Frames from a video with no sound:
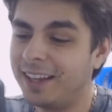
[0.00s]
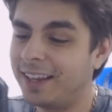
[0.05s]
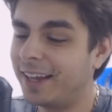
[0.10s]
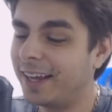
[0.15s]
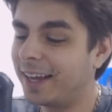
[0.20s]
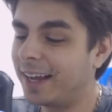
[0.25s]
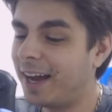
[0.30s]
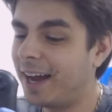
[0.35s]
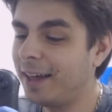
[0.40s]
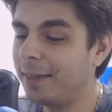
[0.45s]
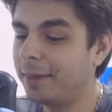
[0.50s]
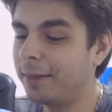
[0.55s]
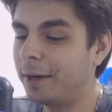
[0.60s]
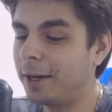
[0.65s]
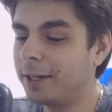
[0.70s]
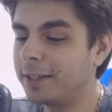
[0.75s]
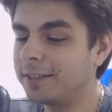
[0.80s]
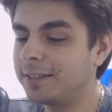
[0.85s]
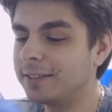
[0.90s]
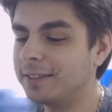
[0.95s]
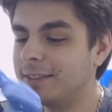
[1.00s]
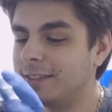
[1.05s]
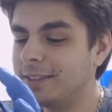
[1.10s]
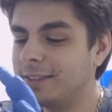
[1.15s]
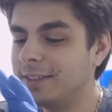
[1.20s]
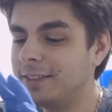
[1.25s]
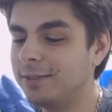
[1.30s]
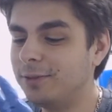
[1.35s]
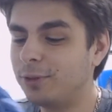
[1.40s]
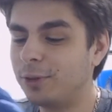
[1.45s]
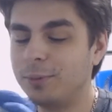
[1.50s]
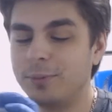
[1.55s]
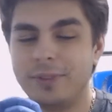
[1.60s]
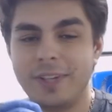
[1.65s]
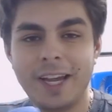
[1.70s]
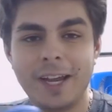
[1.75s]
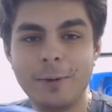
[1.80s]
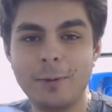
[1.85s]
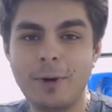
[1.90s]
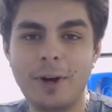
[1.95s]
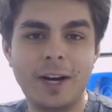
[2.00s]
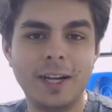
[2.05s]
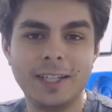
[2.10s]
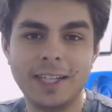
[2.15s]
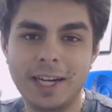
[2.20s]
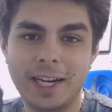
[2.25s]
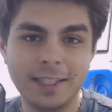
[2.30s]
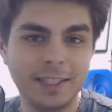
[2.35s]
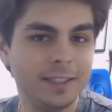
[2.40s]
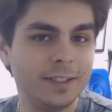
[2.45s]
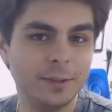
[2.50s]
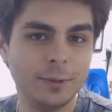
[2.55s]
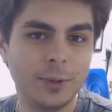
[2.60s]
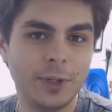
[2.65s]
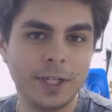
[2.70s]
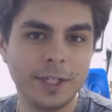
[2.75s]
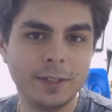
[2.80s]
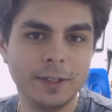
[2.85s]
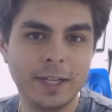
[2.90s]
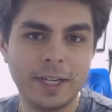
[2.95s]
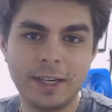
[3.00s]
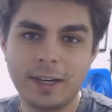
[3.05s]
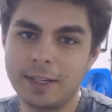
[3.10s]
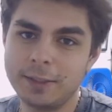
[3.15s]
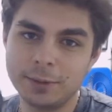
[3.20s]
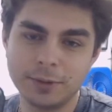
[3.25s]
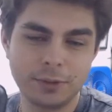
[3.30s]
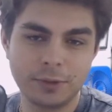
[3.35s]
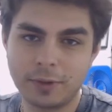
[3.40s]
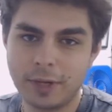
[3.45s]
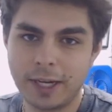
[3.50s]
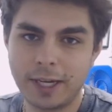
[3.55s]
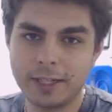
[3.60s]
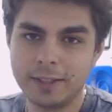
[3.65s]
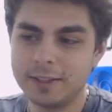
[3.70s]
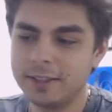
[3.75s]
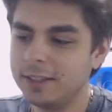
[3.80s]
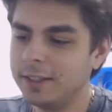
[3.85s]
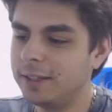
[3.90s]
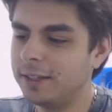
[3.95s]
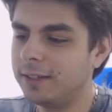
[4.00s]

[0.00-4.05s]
Like, I thought from day one that I needed one, and I was right.